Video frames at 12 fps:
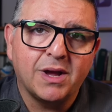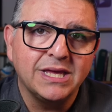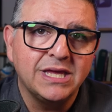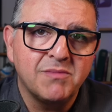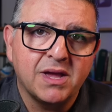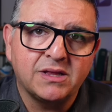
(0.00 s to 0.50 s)
My
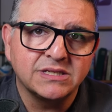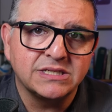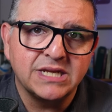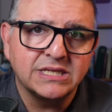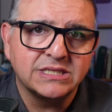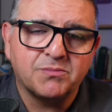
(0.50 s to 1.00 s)
email is
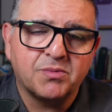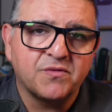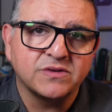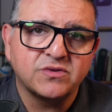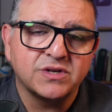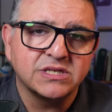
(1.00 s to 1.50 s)

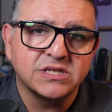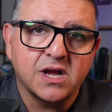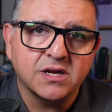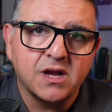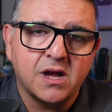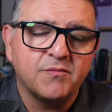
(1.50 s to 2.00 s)

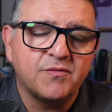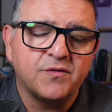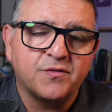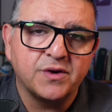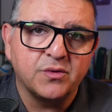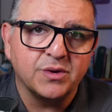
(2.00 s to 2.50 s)
nez@professornez.com. Feel
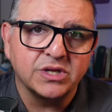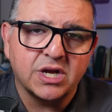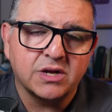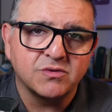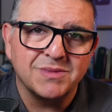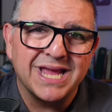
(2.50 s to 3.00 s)
free to reach
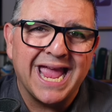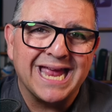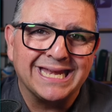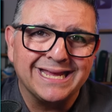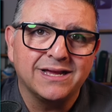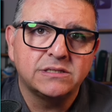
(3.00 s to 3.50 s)
out to me
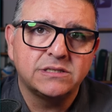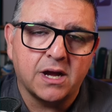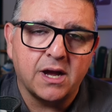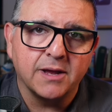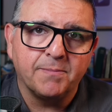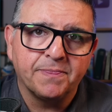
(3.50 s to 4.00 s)

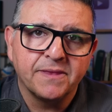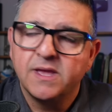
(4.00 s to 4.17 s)
anytime.